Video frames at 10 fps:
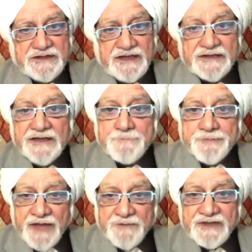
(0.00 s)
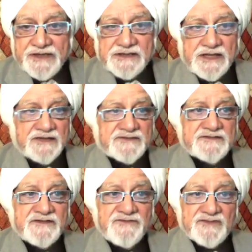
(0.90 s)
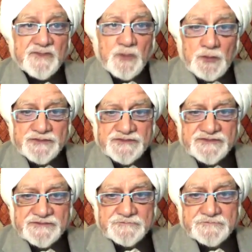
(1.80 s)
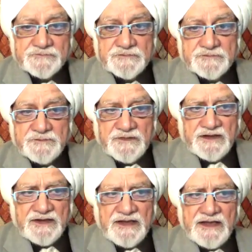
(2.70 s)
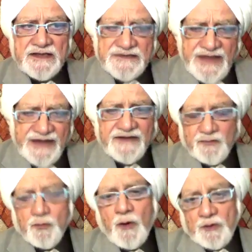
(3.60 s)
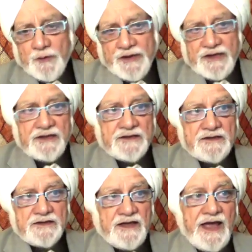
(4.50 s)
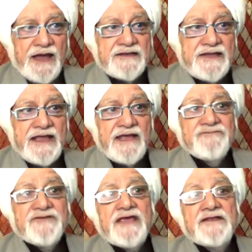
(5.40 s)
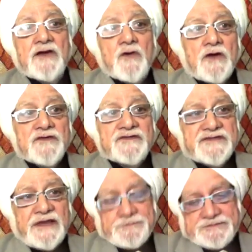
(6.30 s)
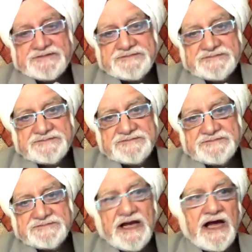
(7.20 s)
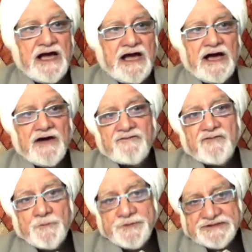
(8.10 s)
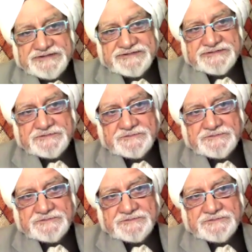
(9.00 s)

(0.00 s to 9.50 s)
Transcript: in the primary classes of the schools. That is one way, and they have changed the concept of competition.